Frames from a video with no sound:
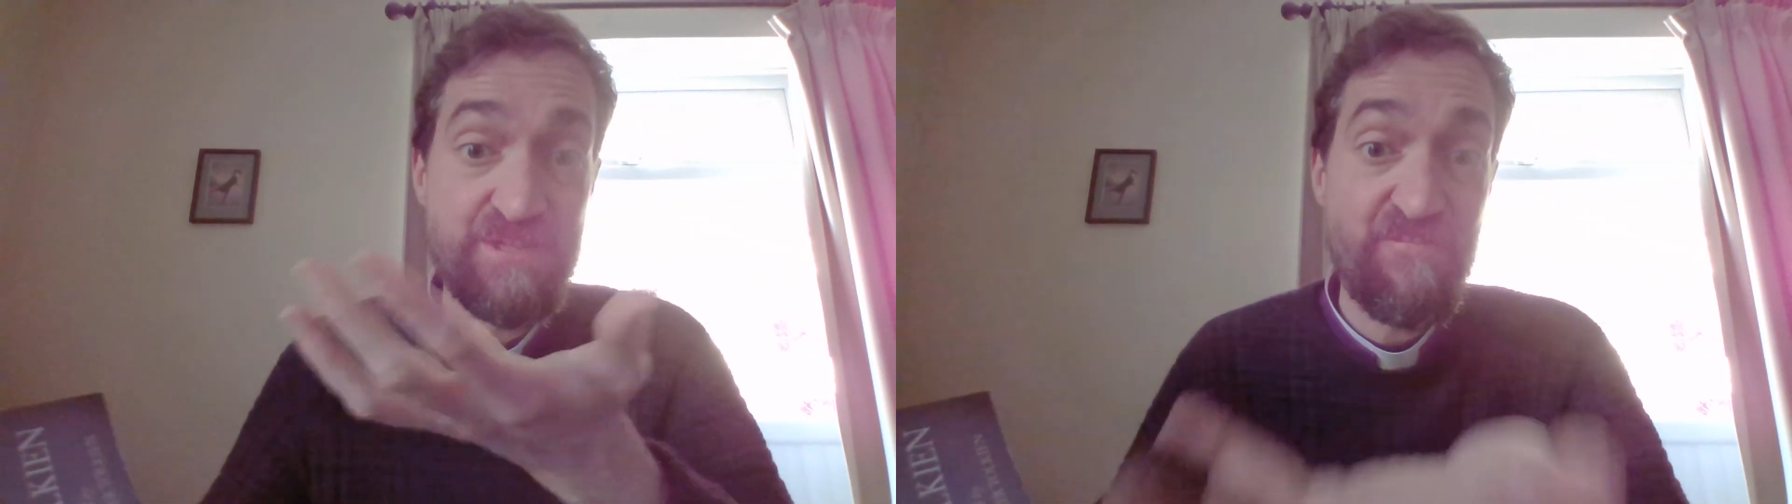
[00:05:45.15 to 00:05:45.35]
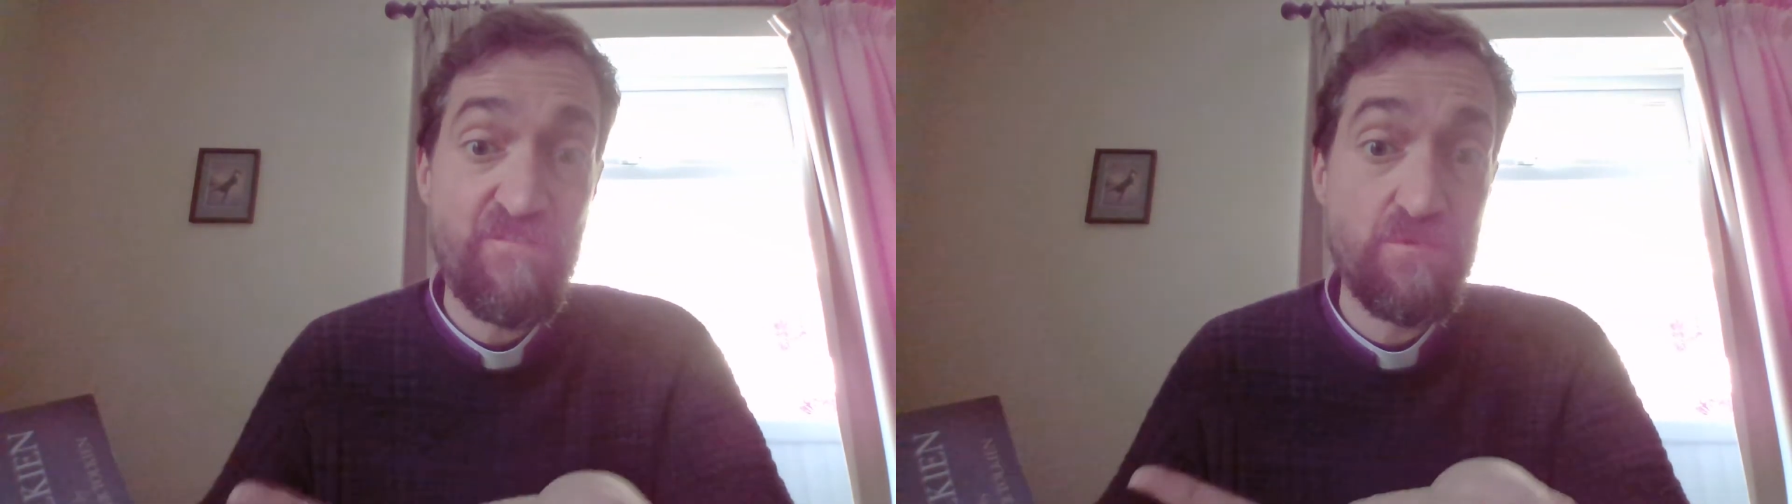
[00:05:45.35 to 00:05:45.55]

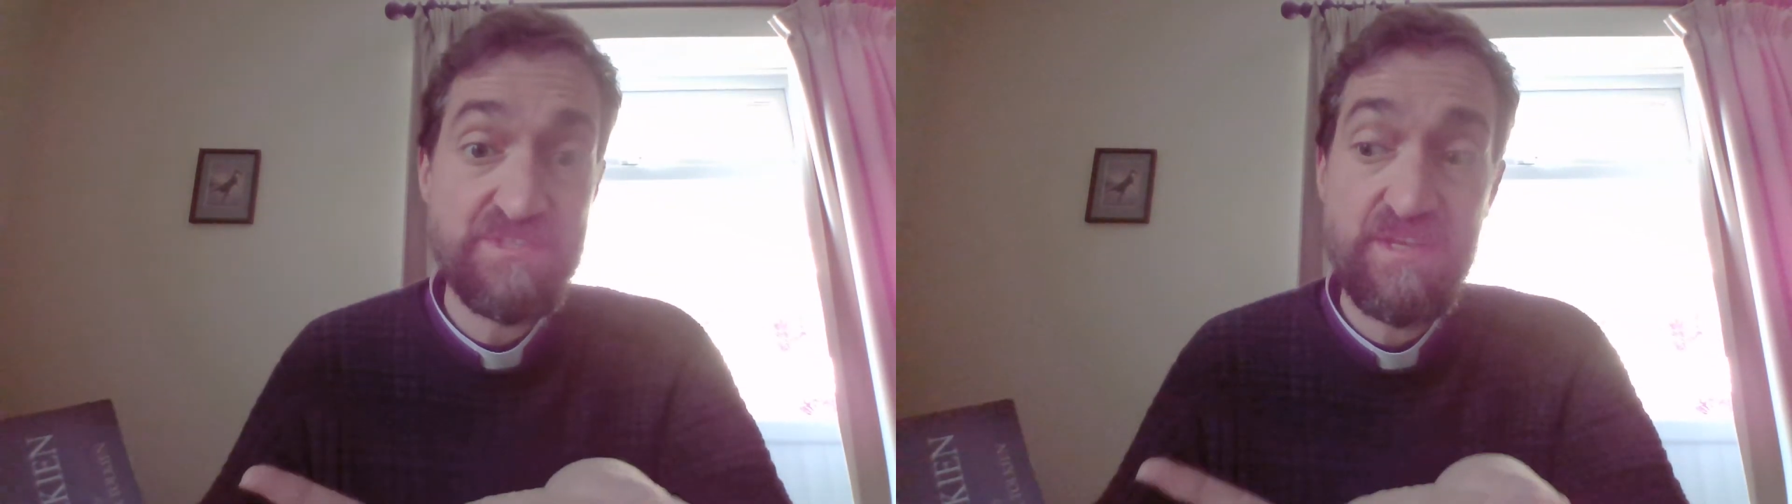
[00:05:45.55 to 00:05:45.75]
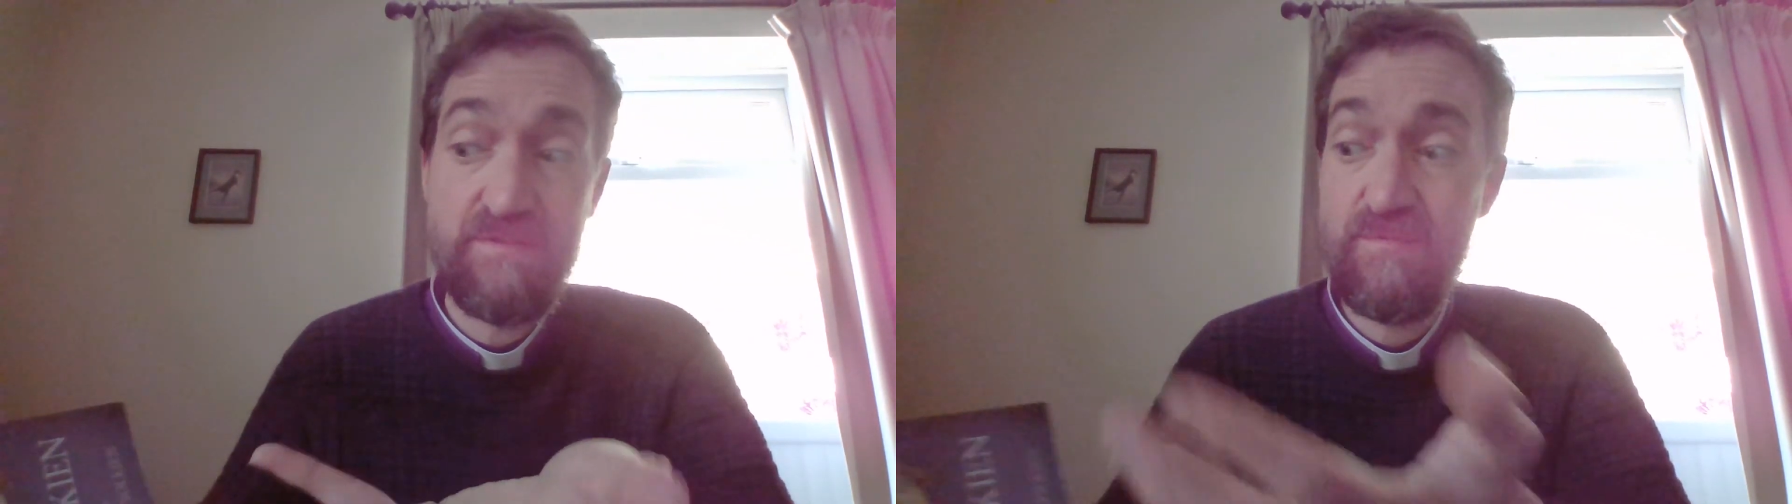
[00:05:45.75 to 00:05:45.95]
For
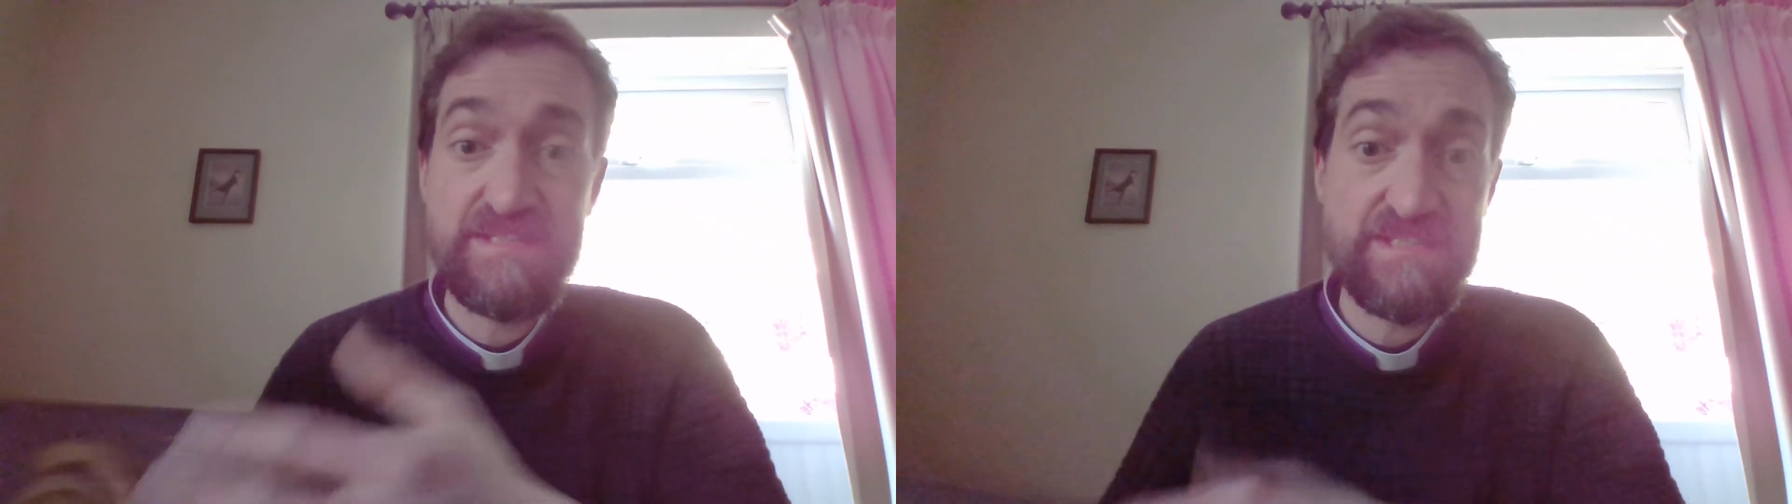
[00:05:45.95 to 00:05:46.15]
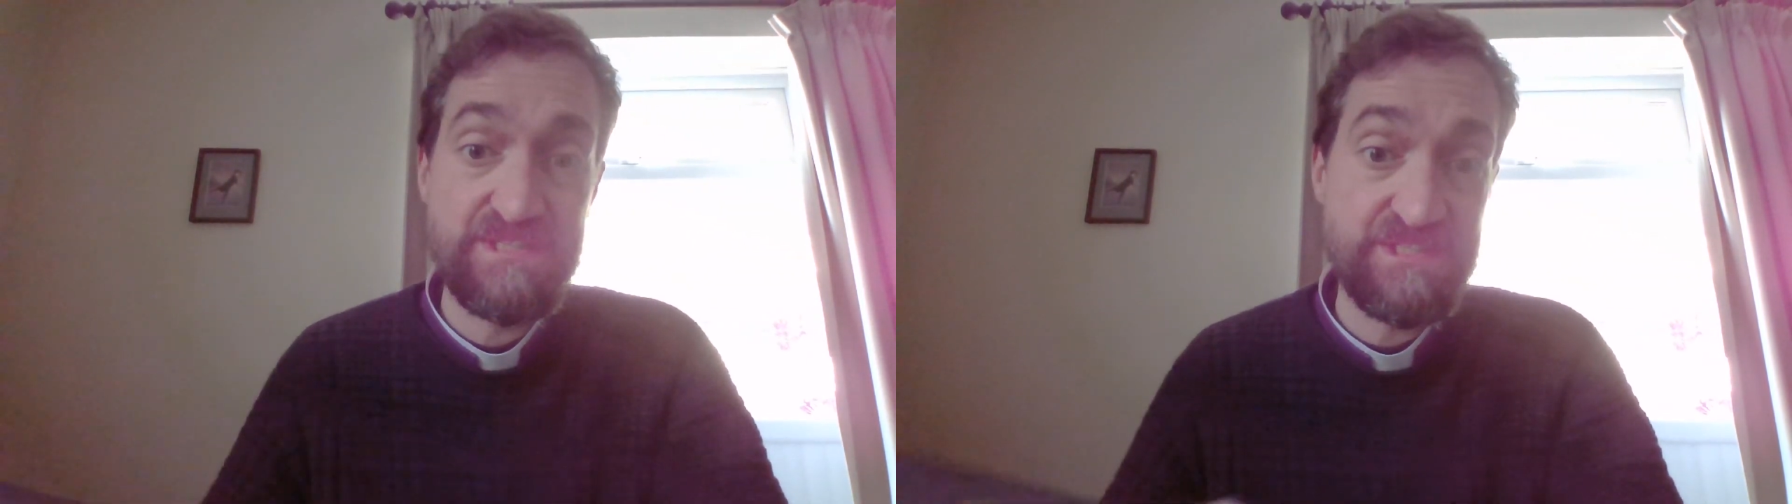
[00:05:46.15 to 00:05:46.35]
14
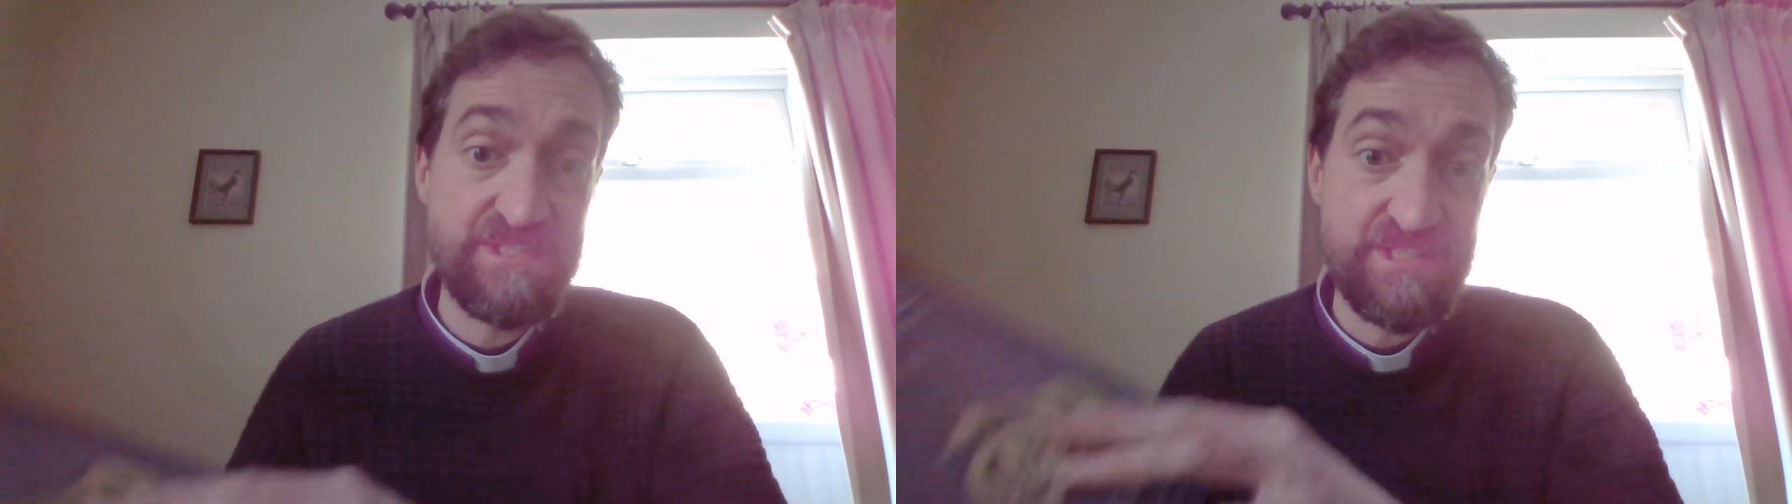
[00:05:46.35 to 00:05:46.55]
winters he's